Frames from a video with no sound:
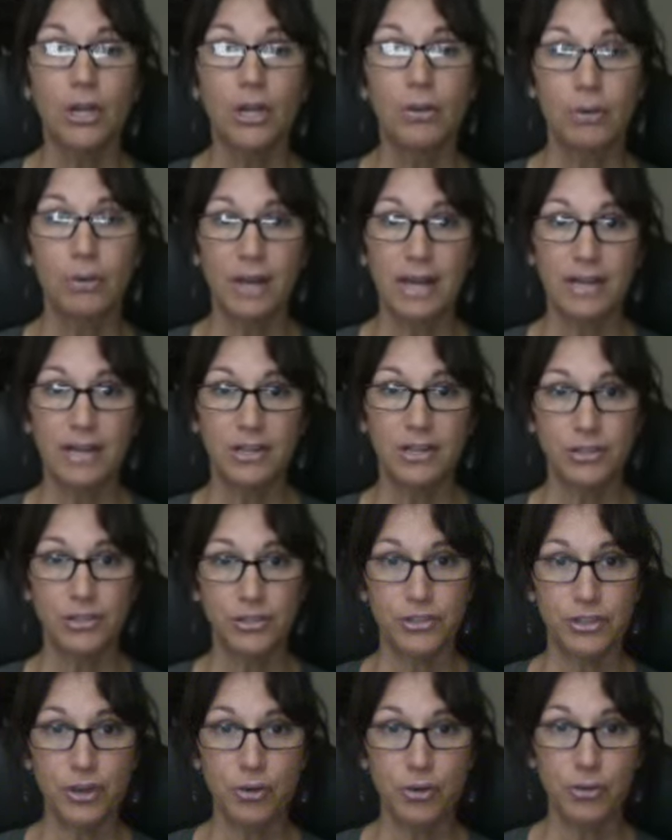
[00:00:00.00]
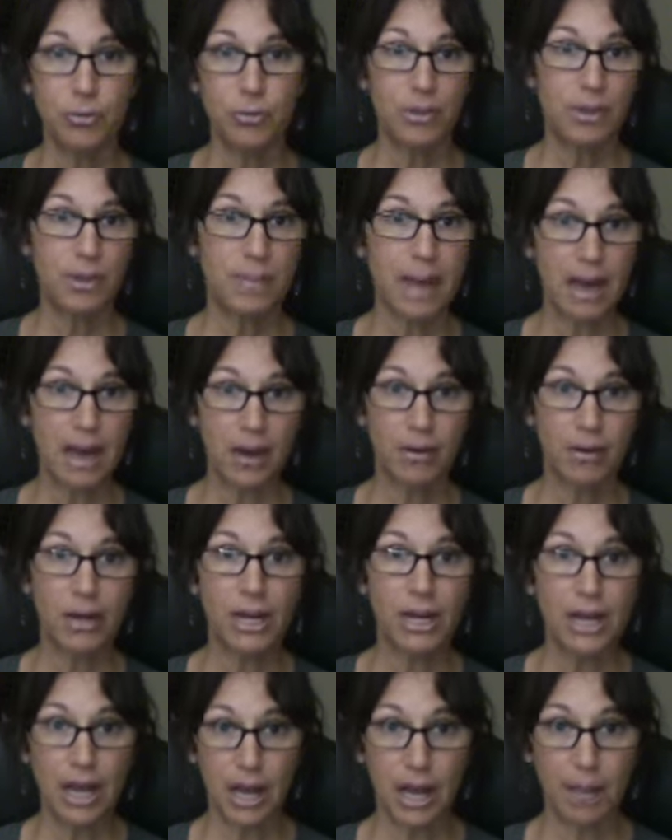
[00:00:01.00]
Go ahead and soak with about
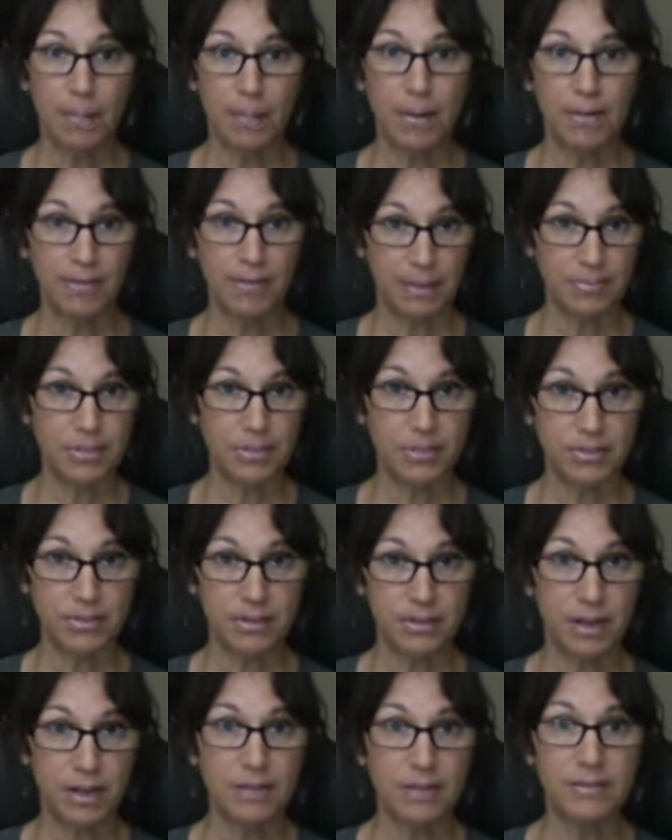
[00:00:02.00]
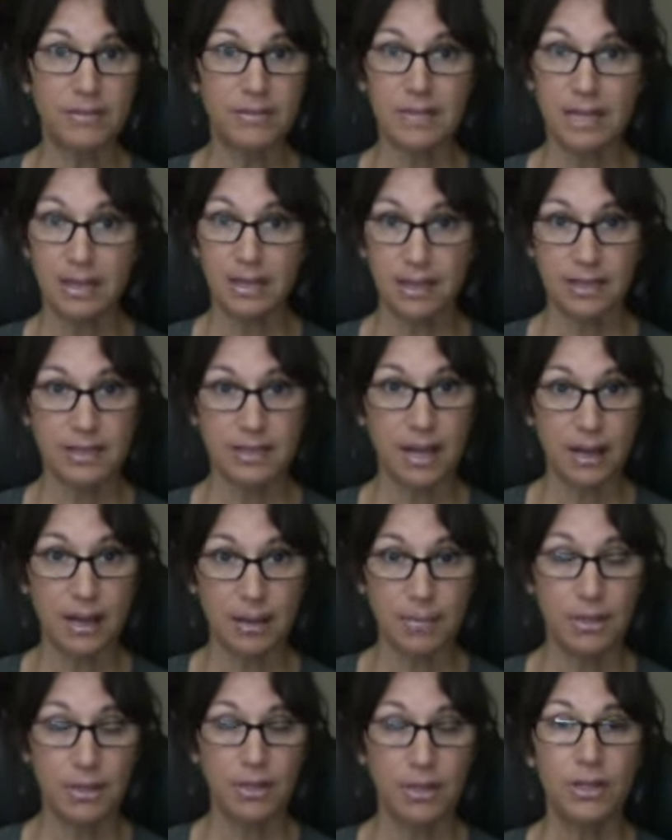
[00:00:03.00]
a cup of Epsom salts in the
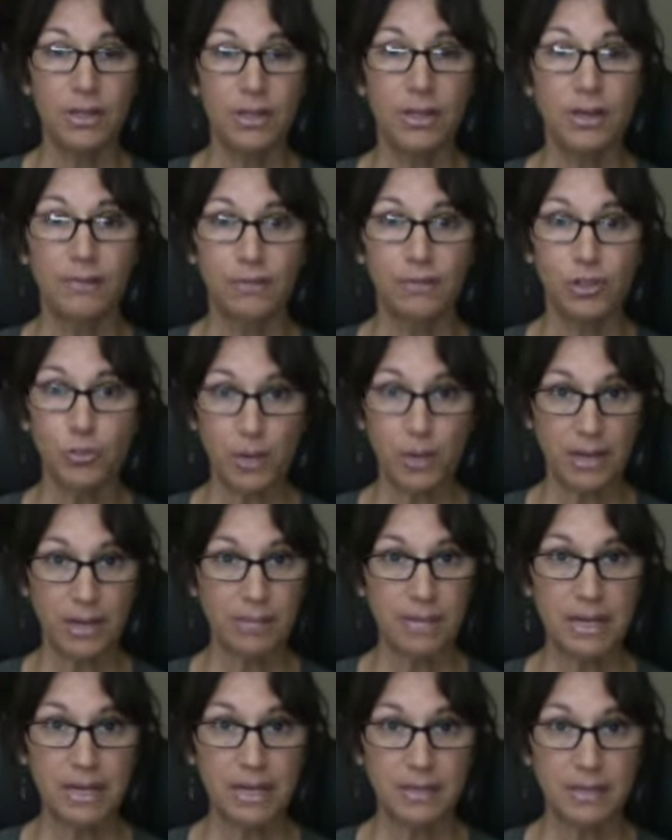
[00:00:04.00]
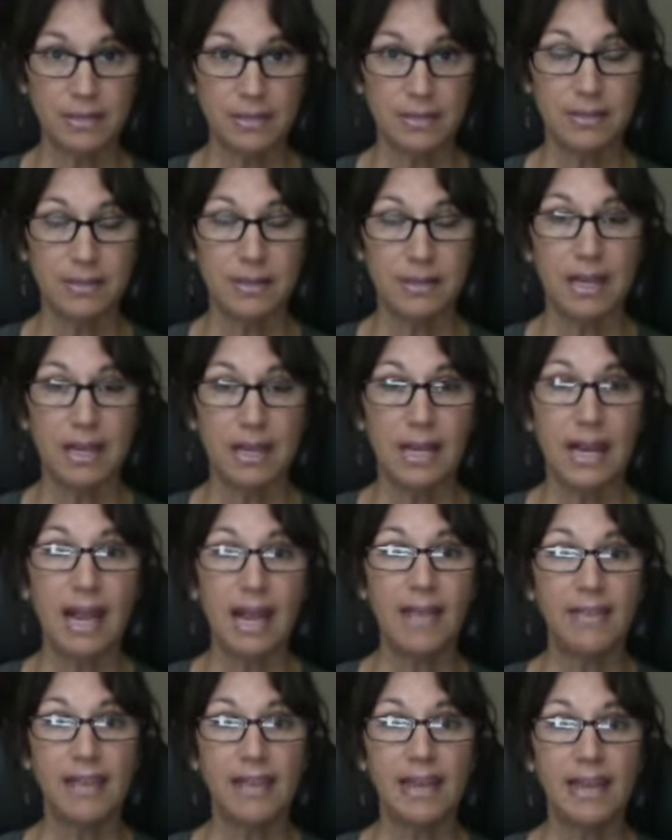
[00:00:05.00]
tub for 20 minutes.
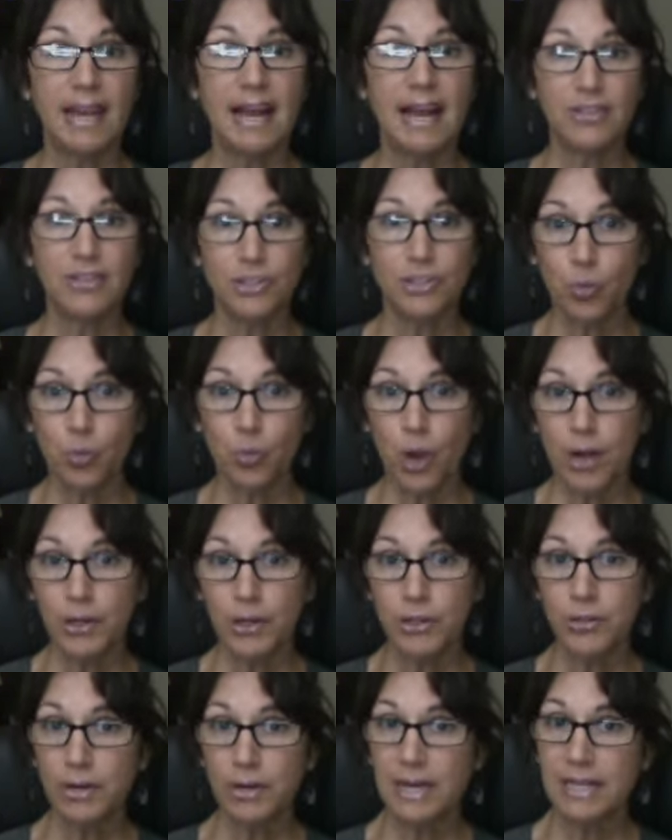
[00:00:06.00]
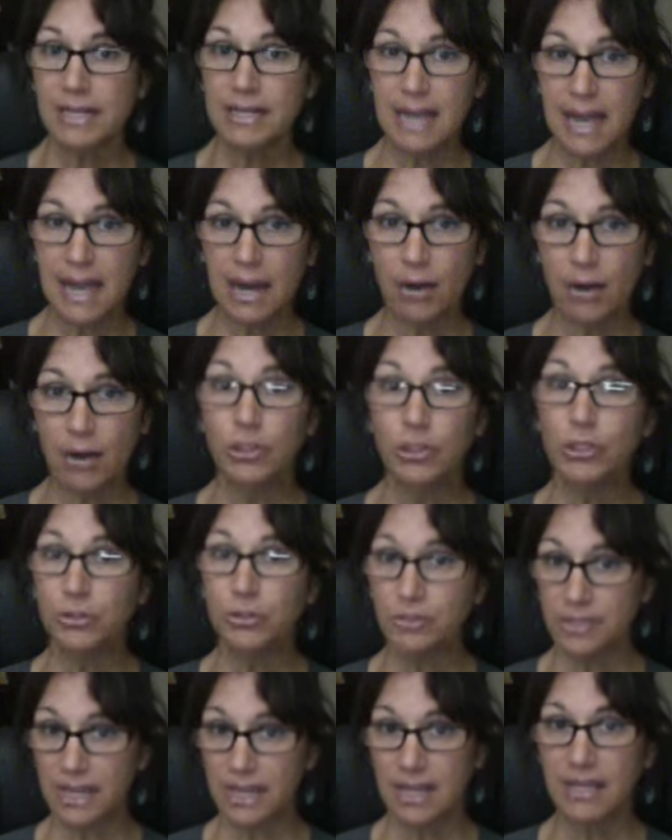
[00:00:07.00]
And then as the water drains out, you
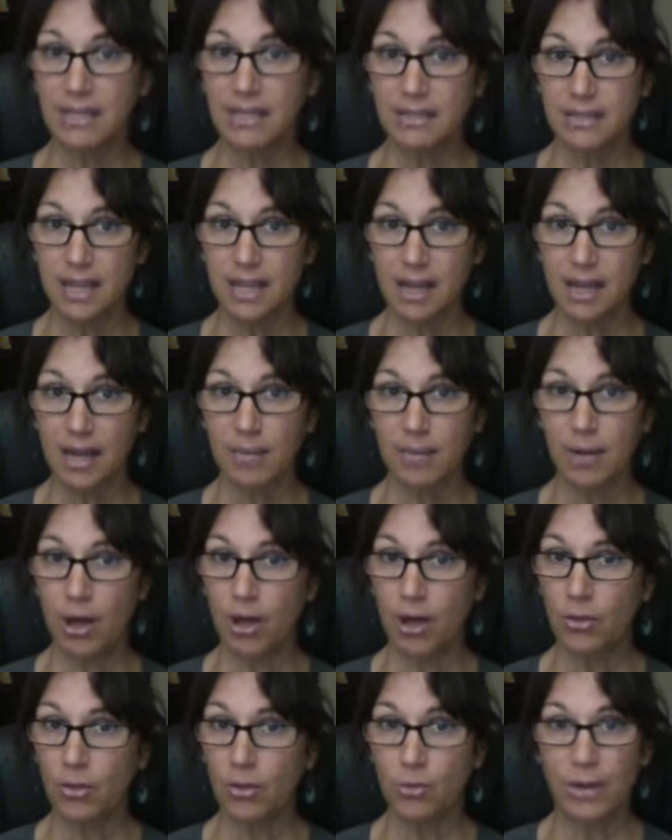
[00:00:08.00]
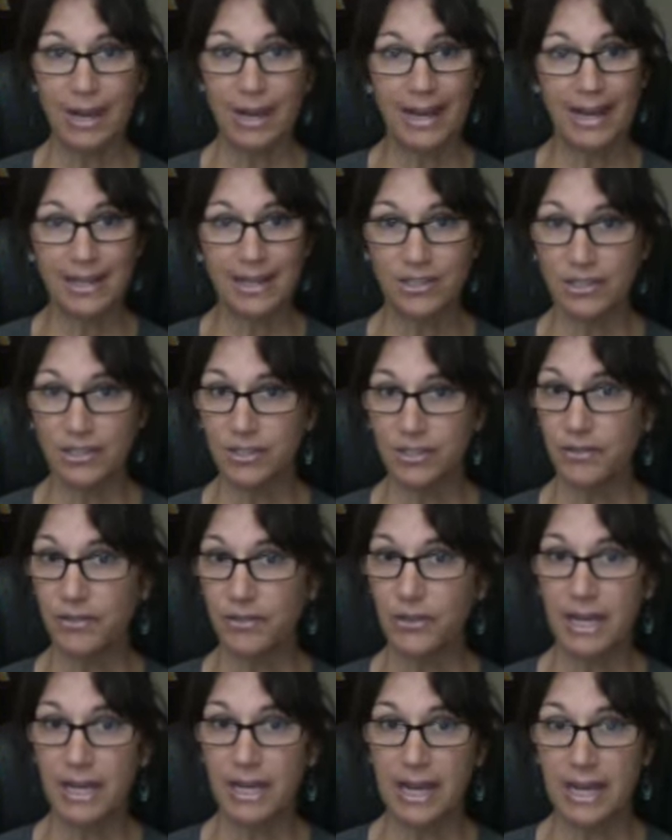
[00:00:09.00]
stay in the tub all the way into the
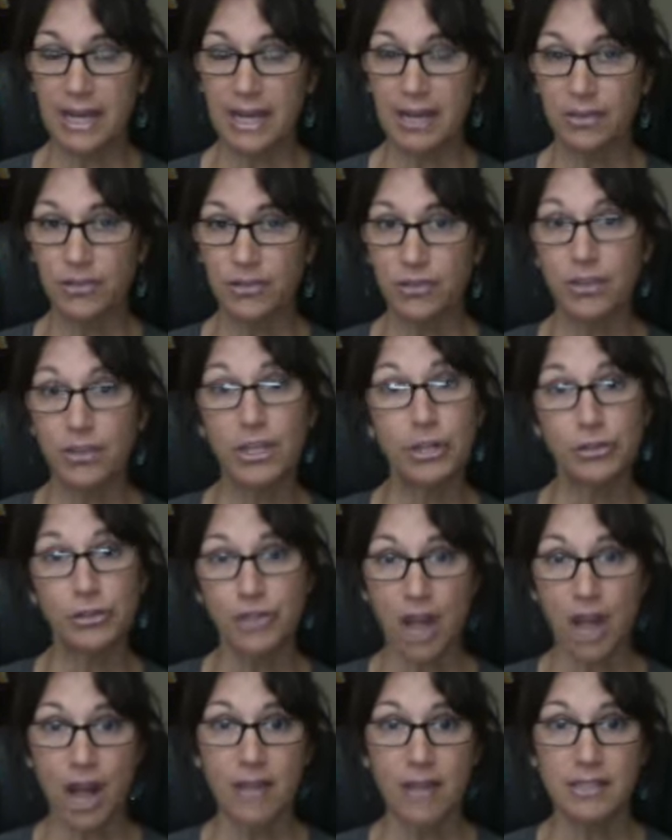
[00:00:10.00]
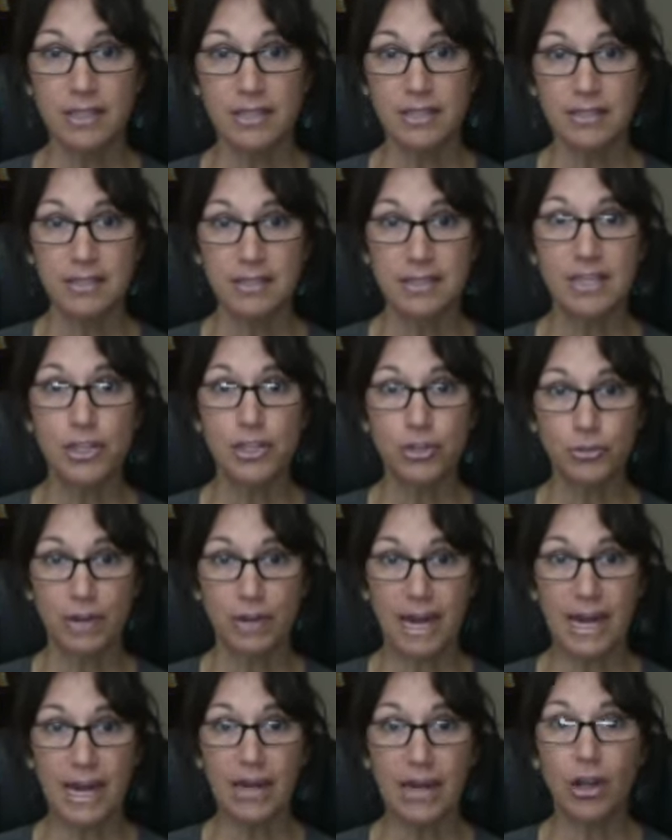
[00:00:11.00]
very end so that your toxins can
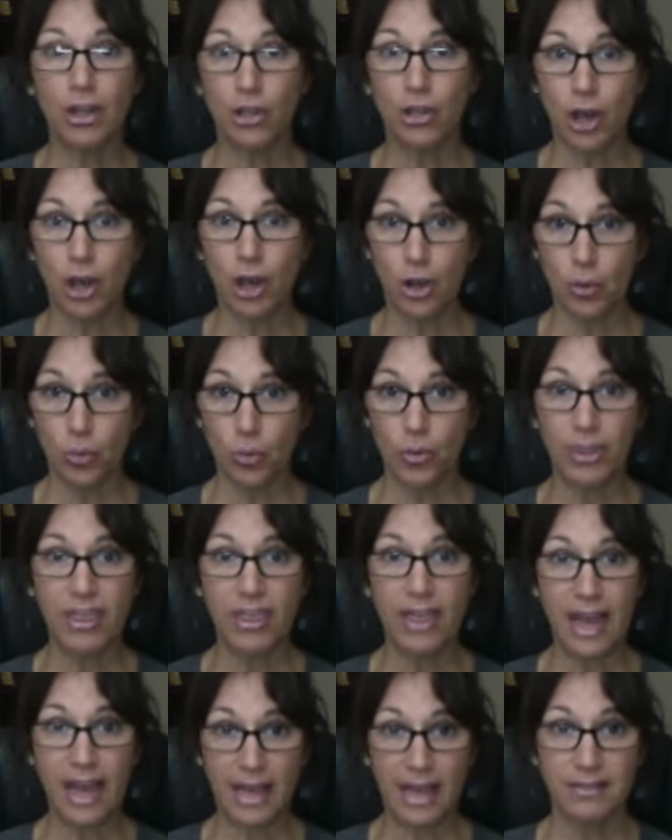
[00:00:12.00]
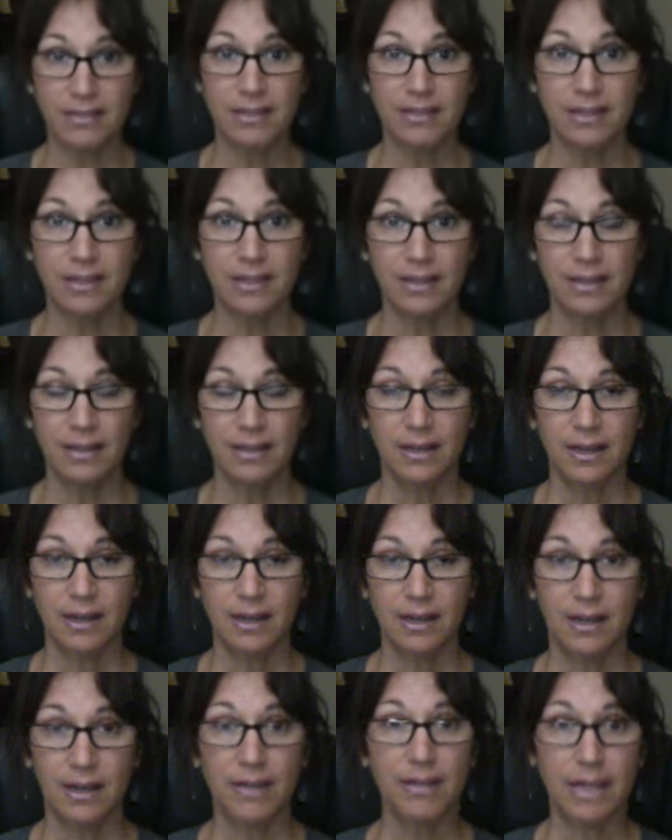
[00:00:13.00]
drain along with that
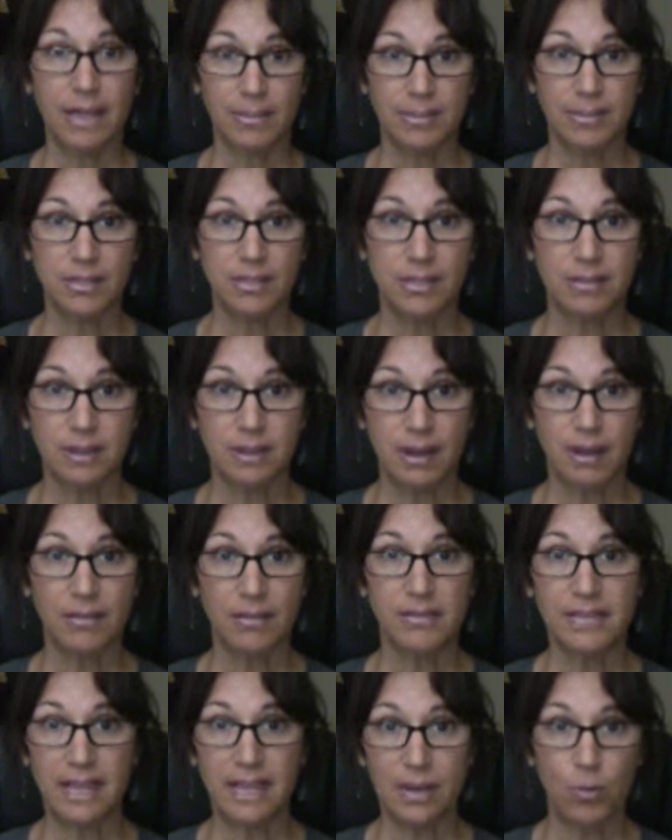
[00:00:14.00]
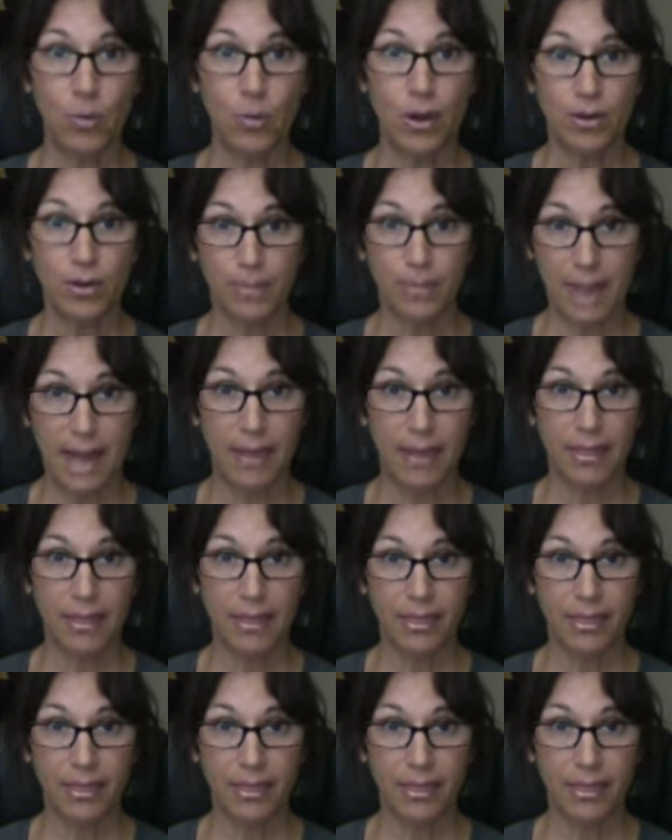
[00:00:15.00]
Epsom salts and water bath.